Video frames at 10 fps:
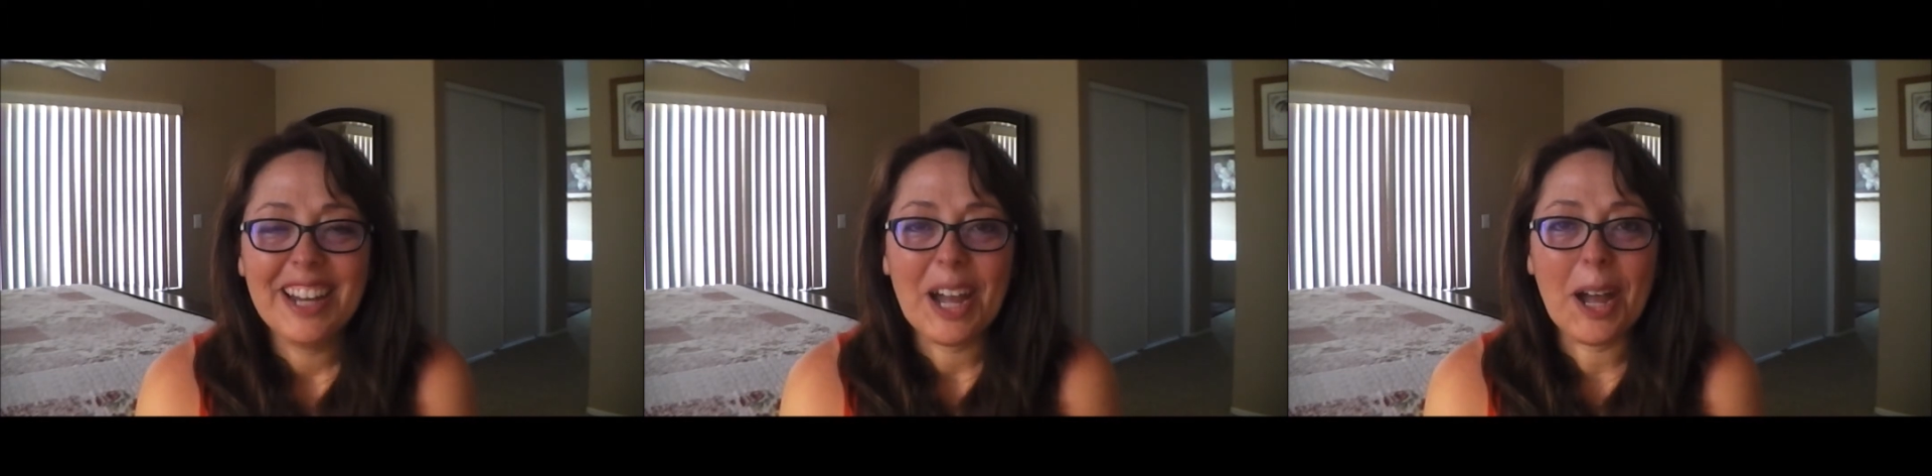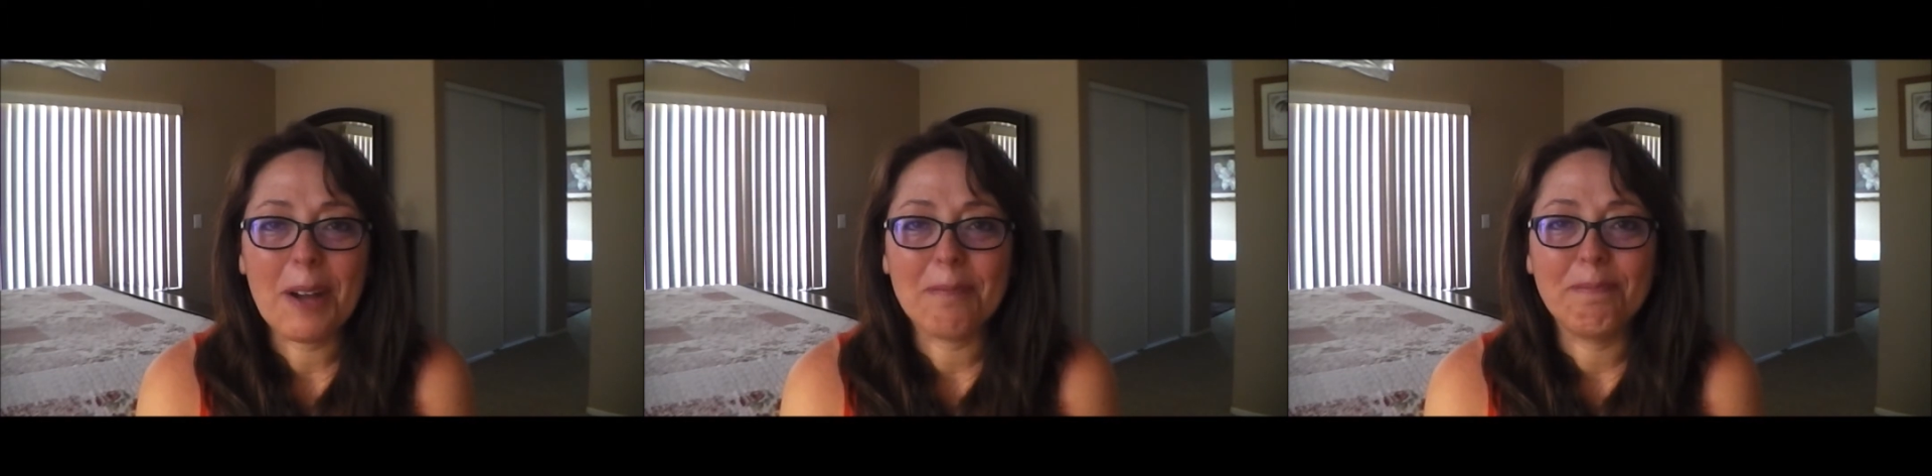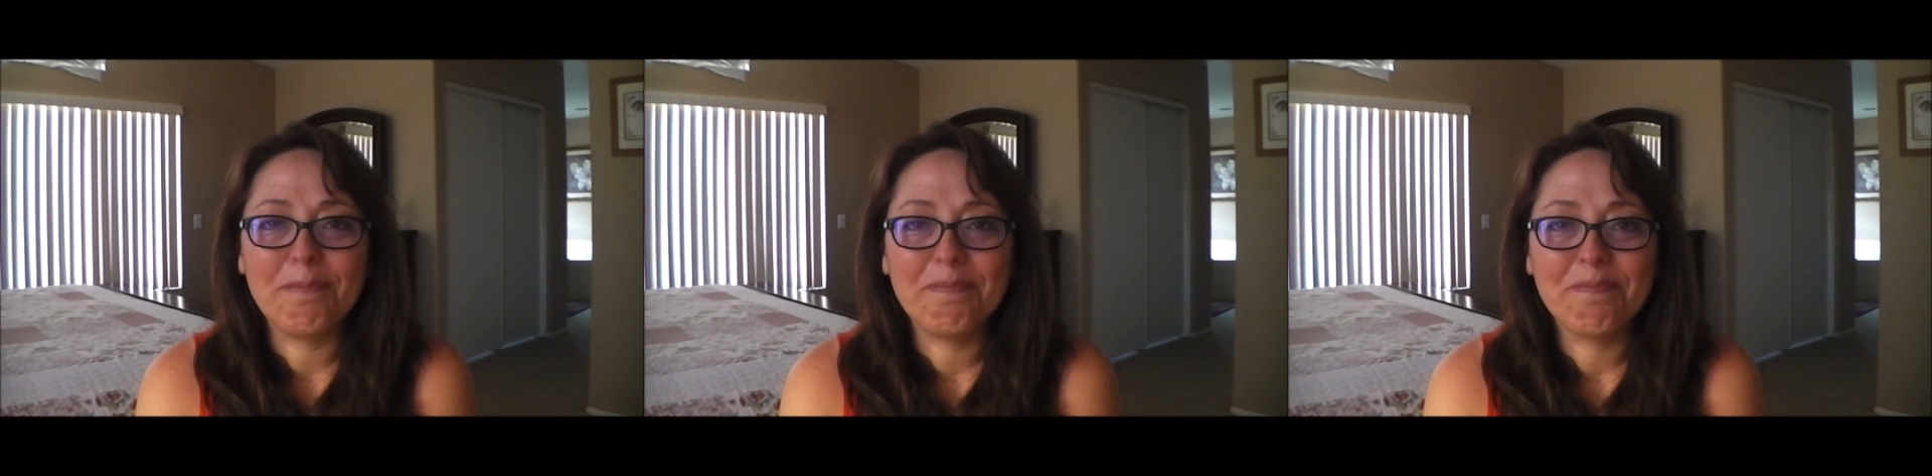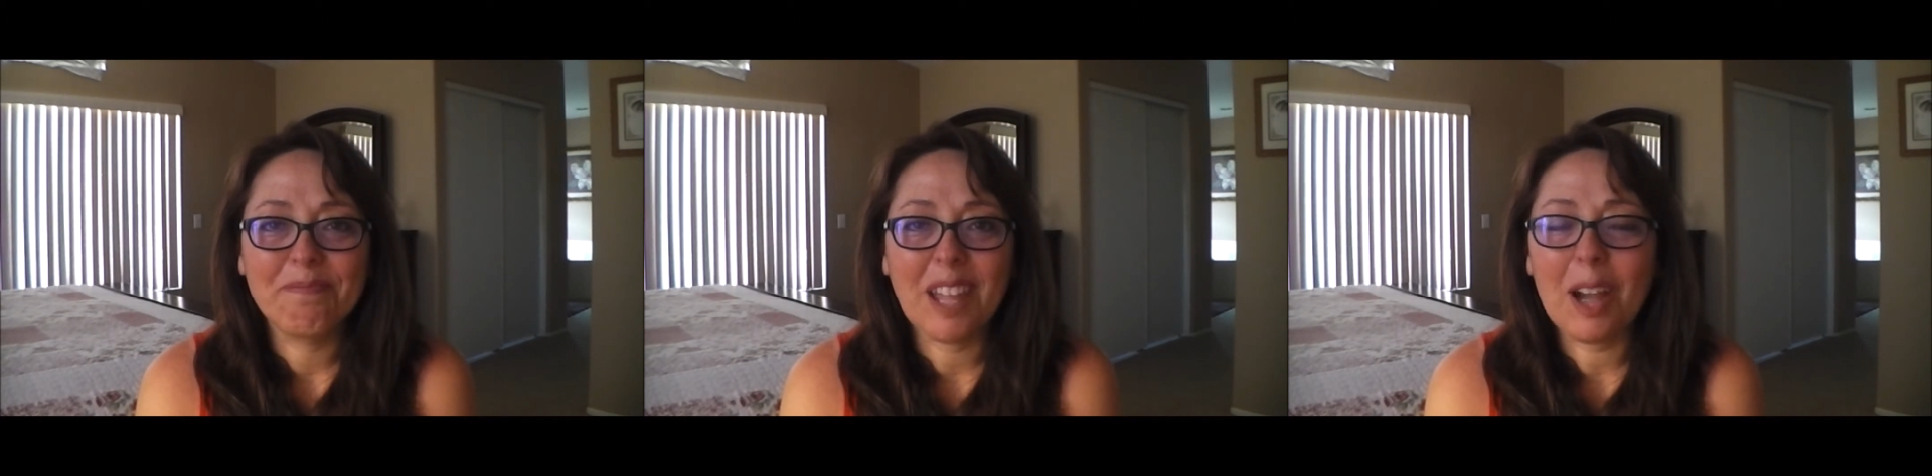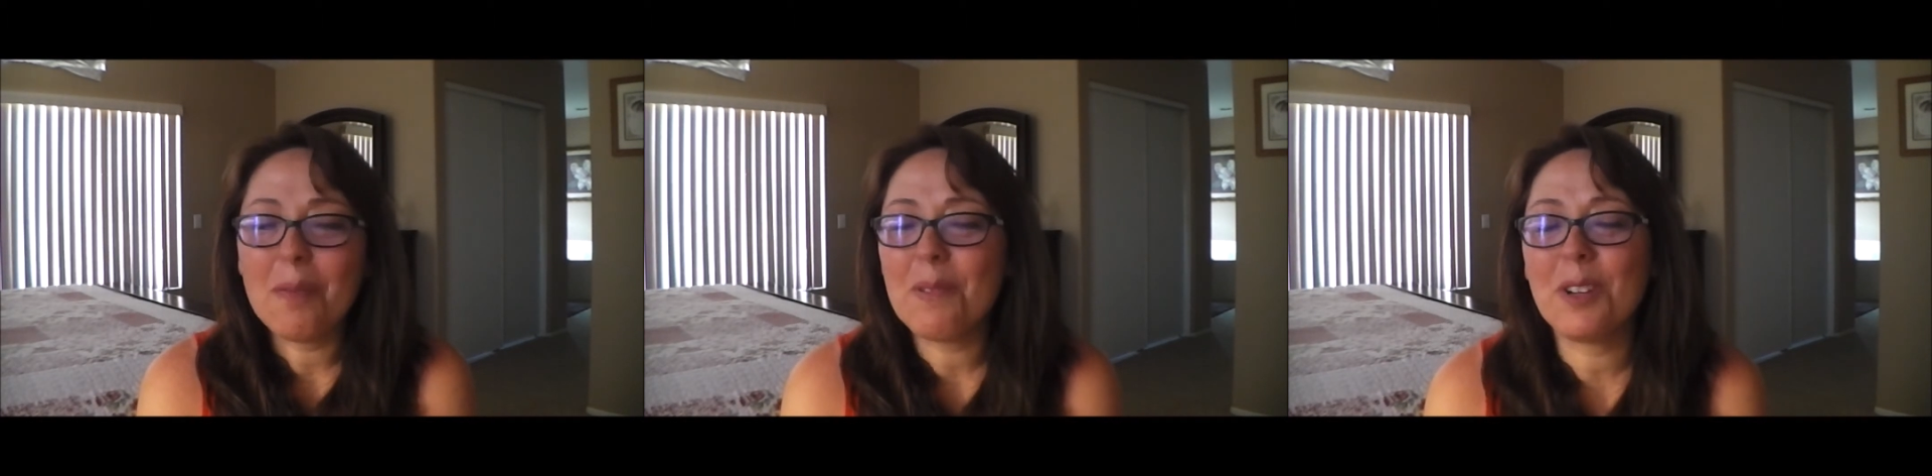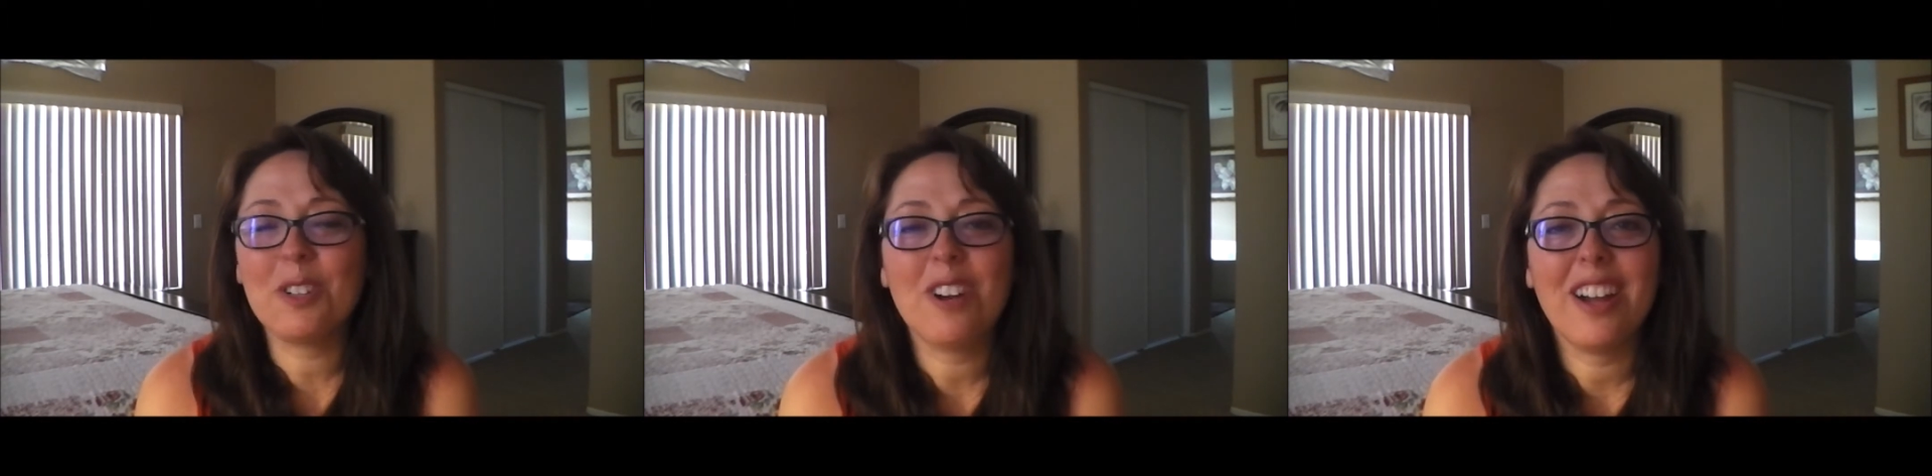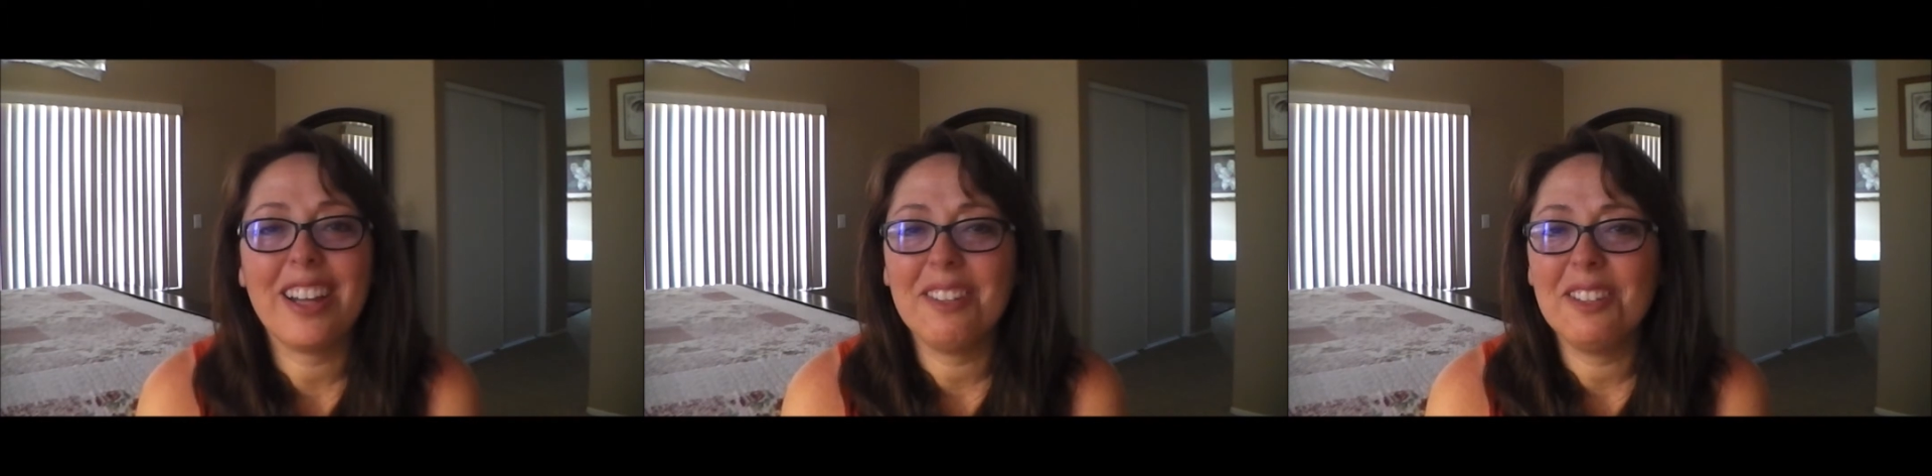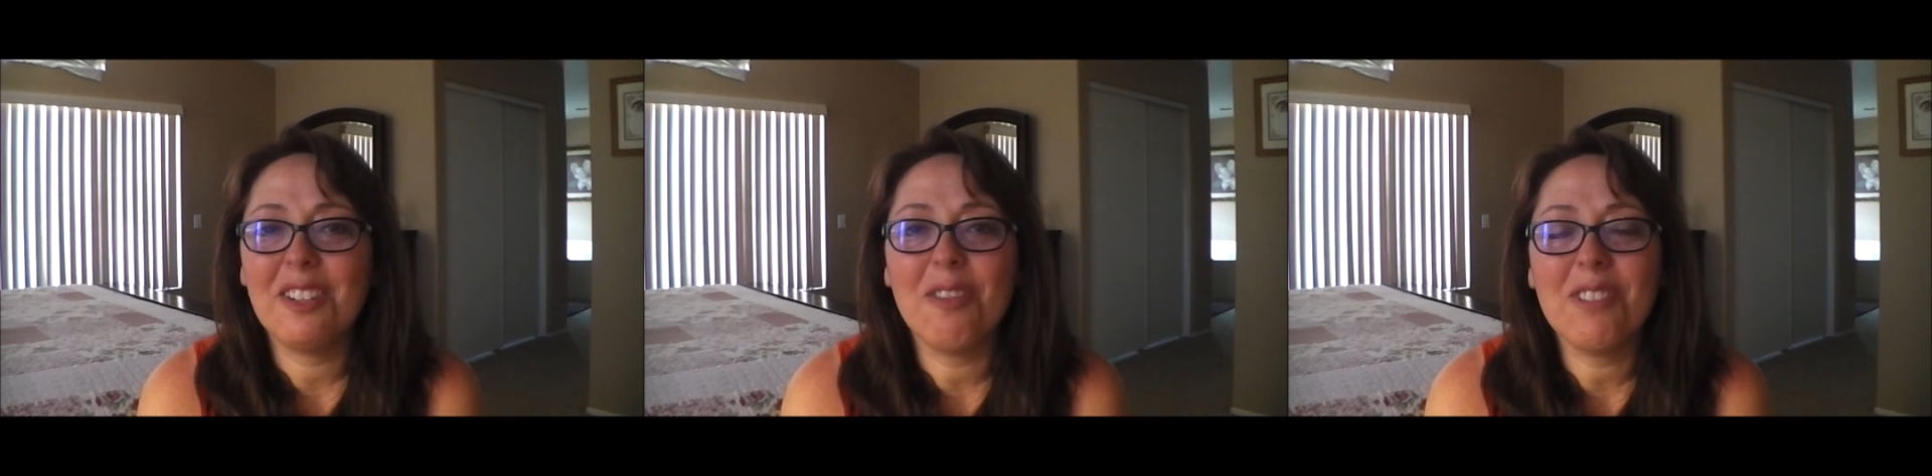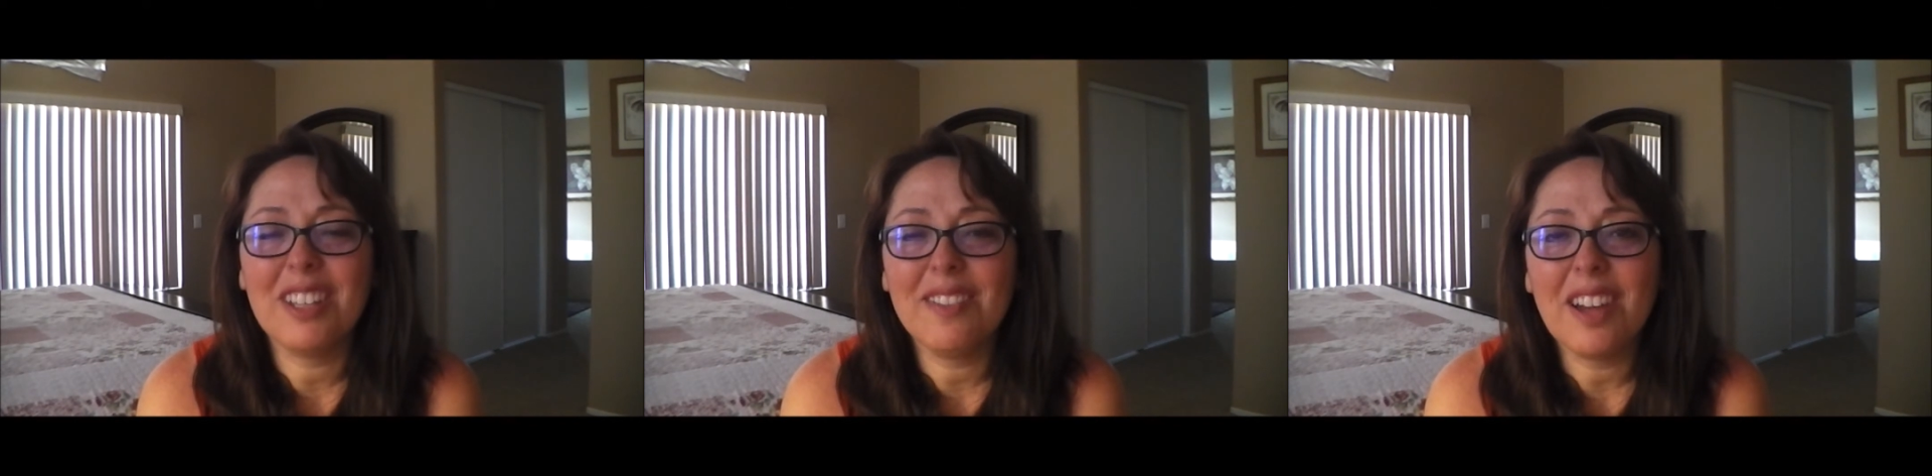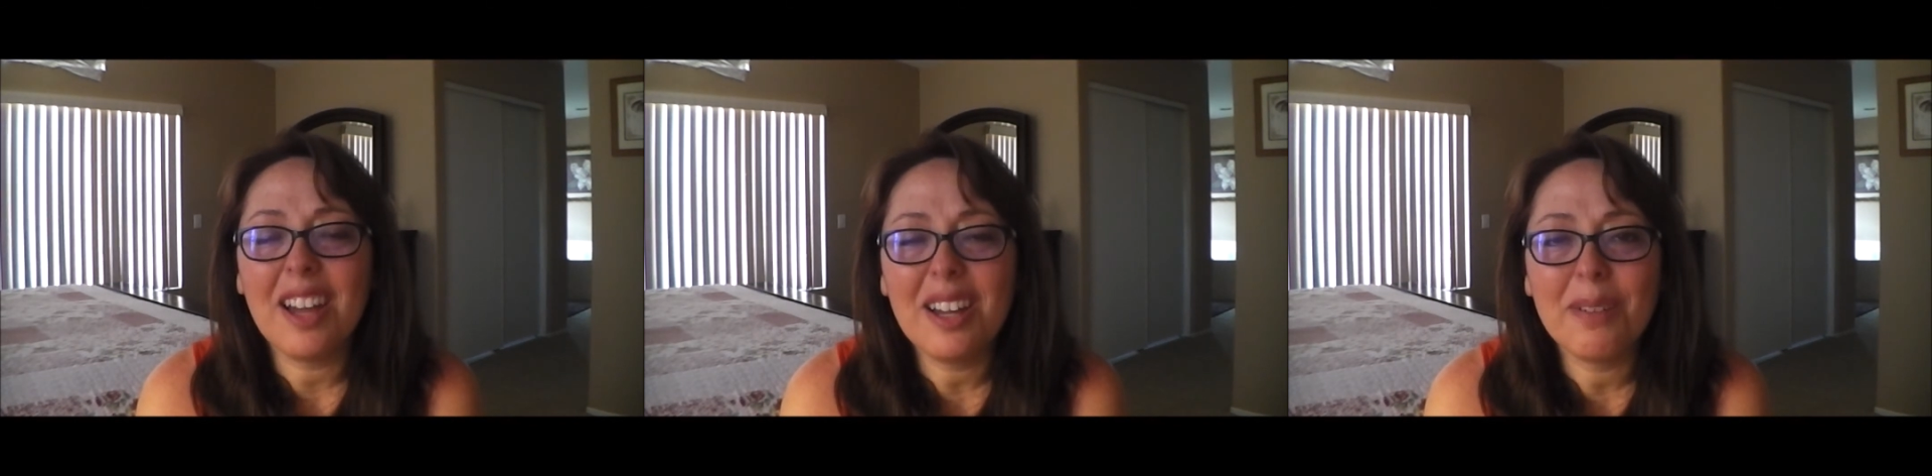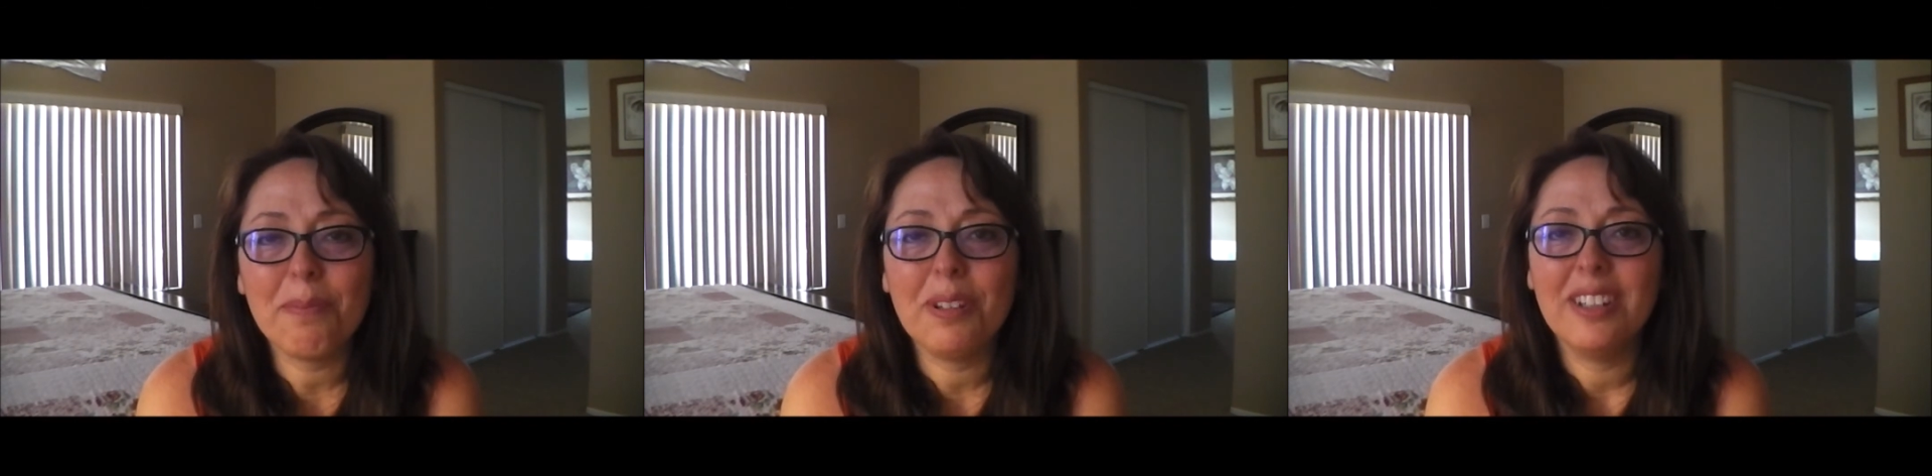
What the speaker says: I hope you're trying. Don't give up.